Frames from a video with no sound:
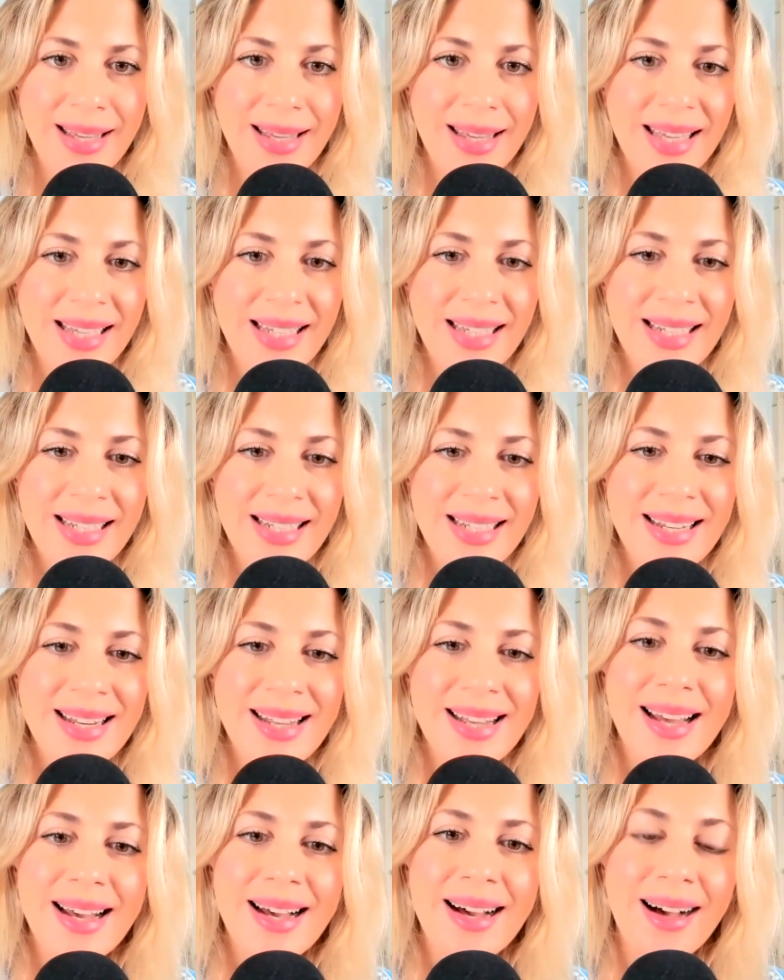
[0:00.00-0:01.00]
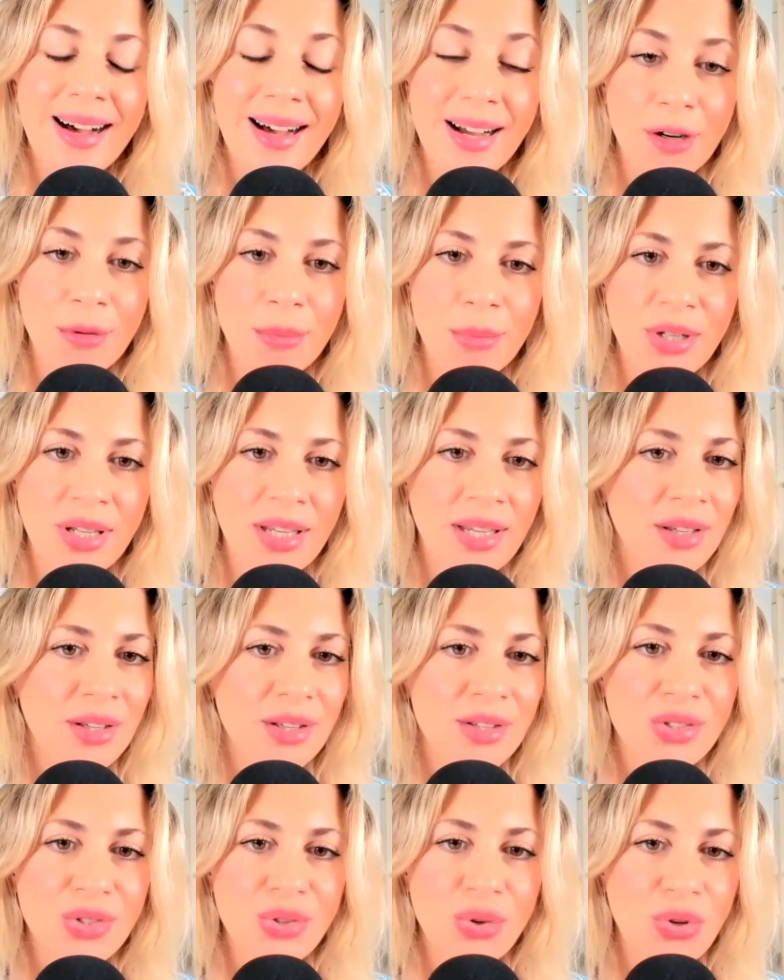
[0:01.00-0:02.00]
In harmony,
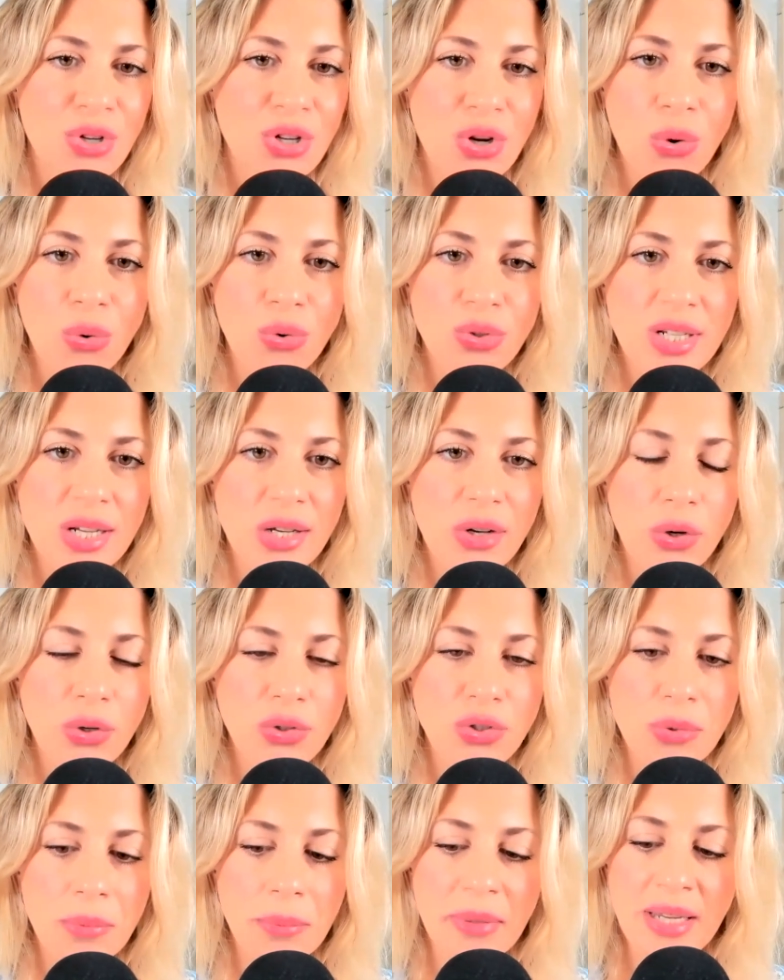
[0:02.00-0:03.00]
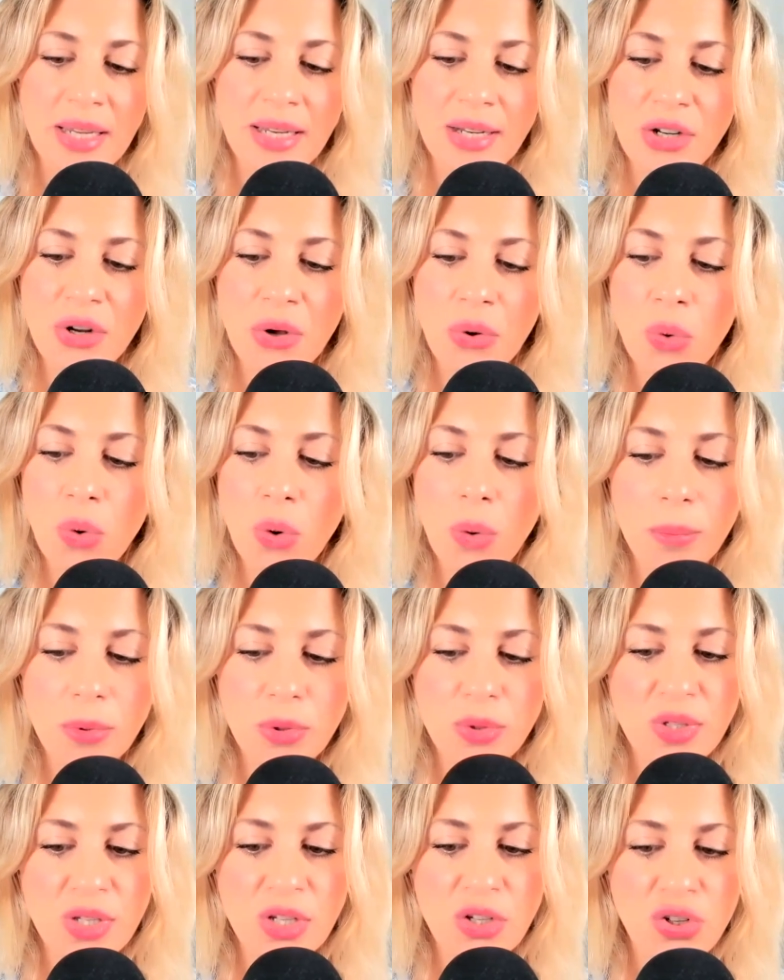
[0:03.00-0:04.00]
so no dichotomy, no
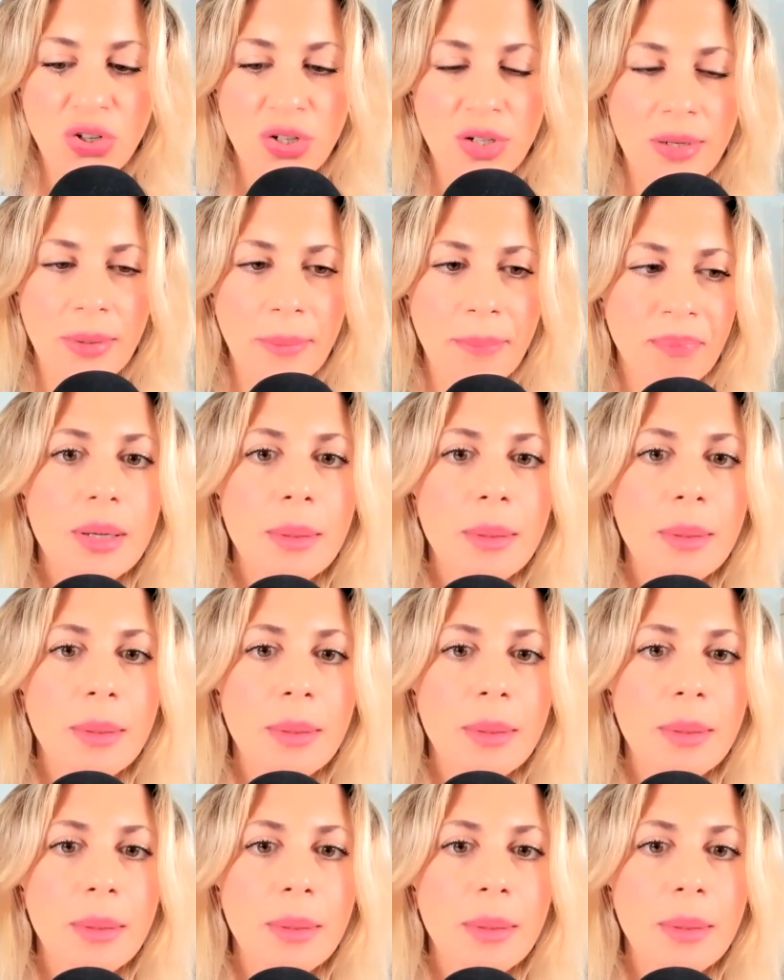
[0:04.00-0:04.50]
opposition,